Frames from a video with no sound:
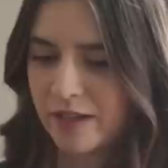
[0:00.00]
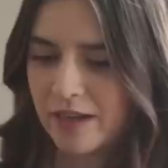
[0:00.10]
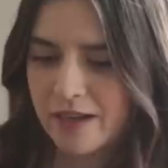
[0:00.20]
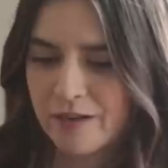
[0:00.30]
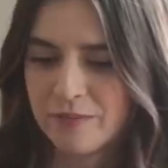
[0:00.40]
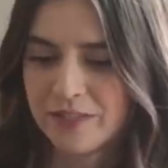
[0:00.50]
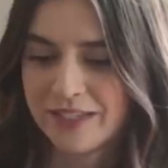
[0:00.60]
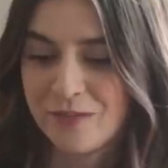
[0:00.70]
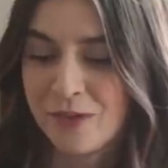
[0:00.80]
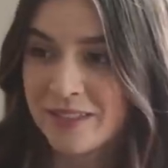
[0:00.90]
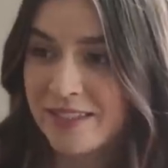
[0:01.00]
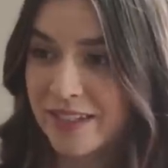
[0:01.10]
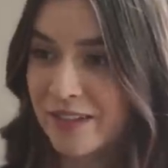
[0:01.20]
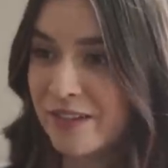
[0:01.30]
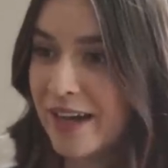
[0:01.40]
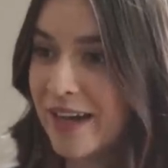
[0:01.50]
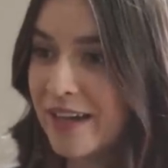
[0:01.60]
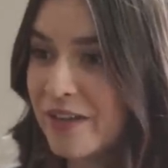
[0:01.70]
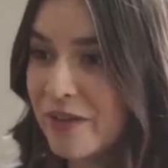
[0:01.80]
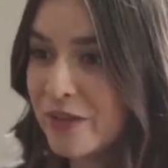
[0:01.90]
Um, that one singer that
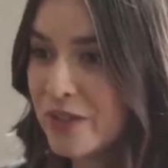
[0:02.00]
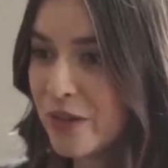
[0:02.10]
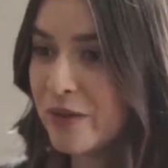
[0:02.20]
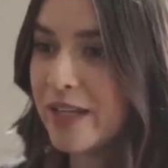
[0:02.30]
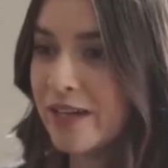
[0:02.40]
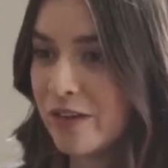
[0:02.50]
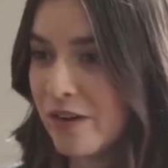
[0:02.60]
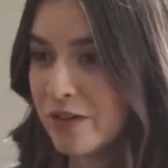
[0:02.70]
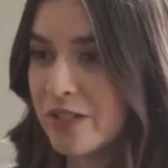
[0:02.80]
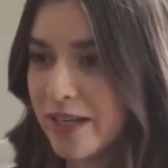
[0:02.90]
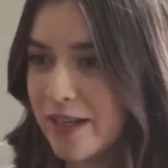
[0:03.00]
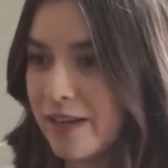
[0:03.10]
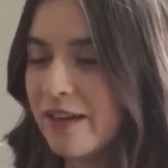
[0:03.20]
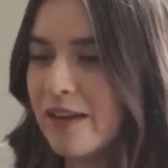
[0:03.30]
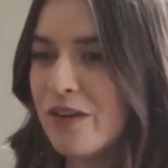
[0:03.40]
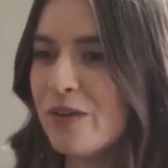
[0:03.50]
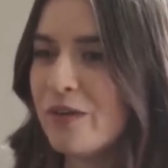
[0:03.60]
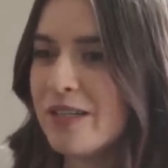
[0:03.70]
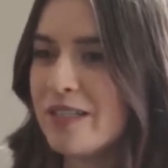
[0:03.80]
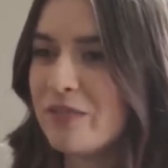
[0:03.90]
you showed that you're coaching who
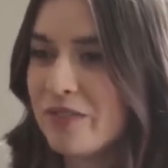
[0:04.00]
was